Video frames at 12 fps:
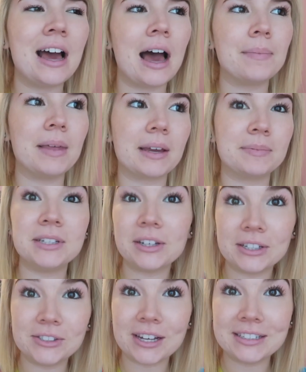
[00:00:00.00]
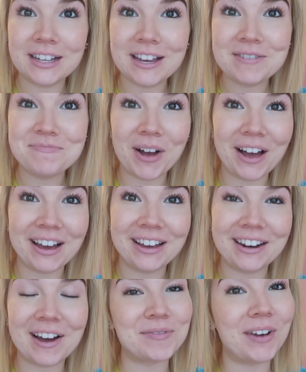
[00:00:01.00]
I'm still congested,
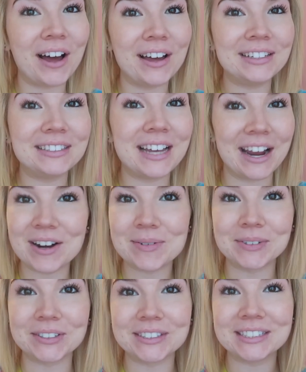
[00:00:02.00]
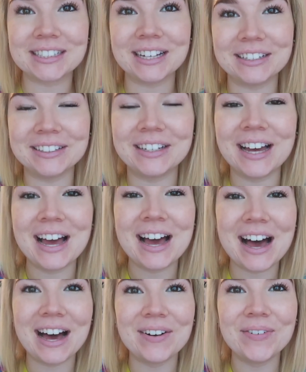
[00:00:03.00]
but I'm not terrible, so
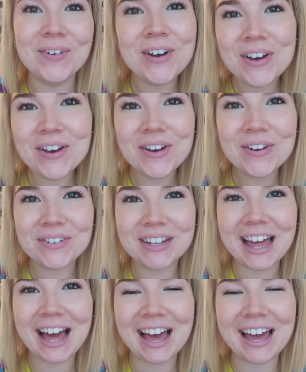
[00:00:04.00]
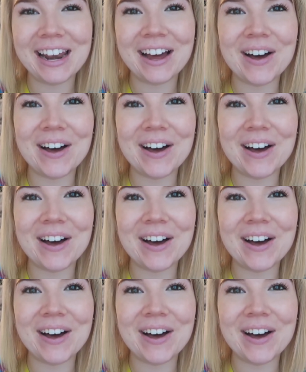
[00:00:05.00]
woo for that.